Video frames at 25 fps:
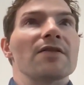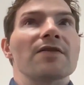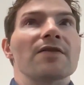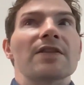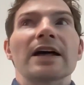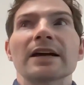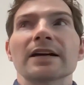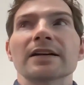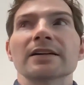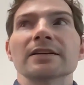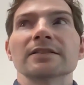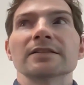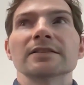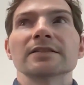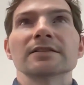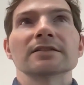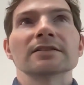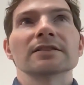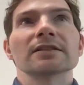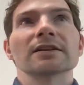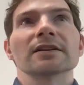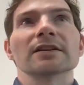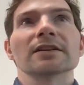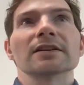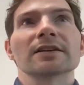
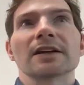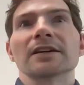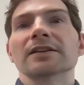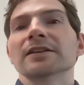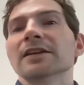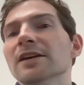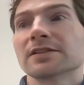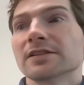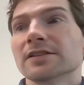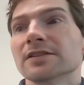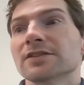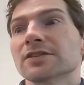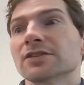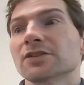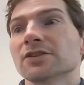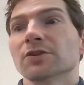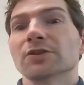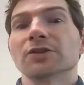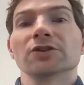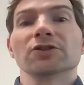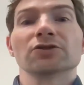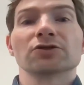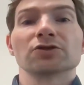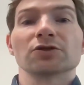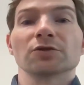then this is
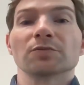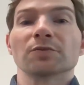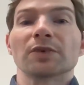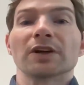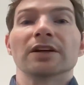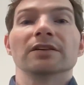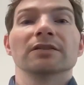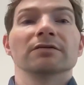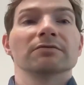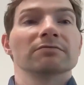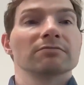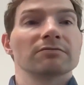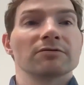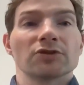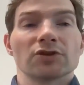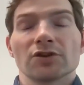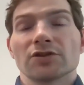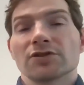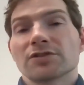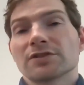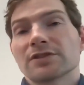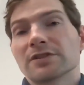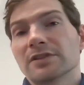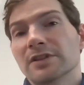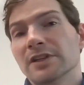going to be
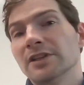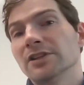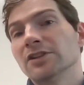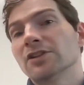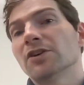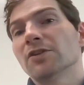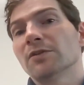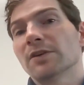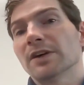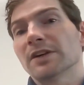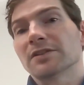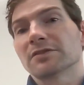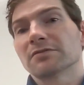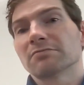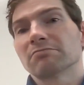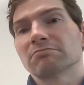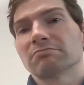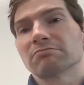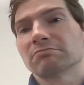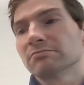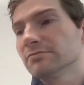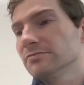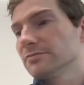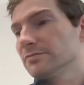just incorrect.